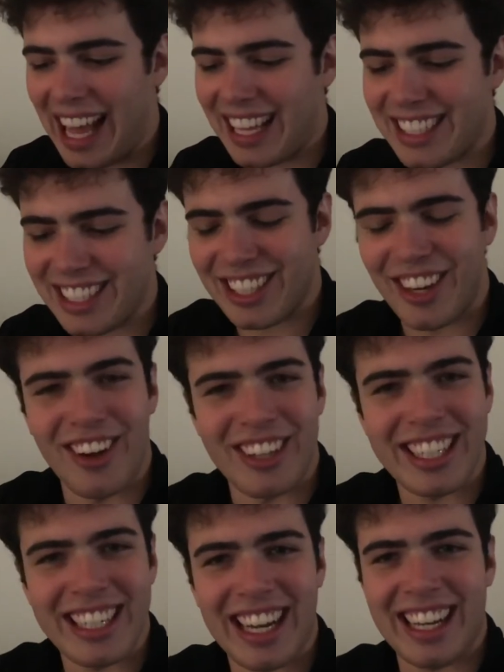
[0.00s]
landed
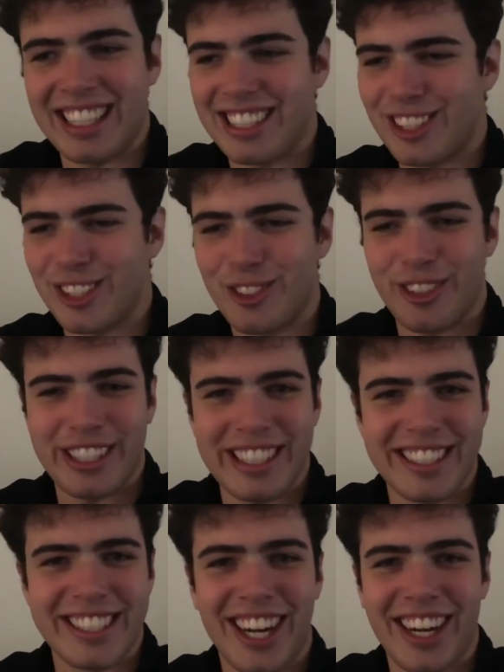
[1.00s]
on it and it destroyed
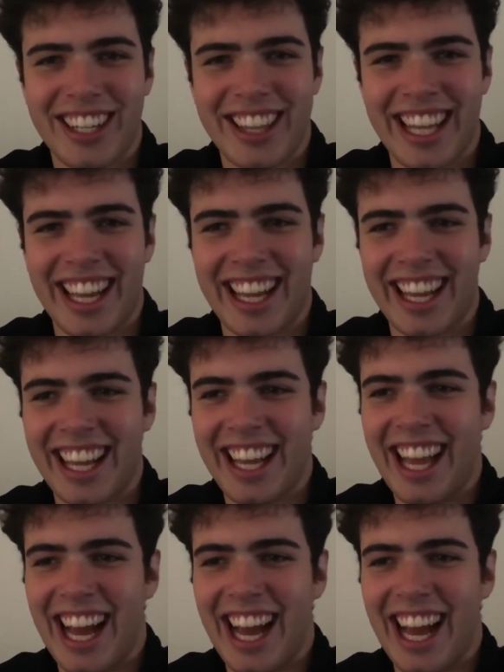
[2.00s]
the entire thing.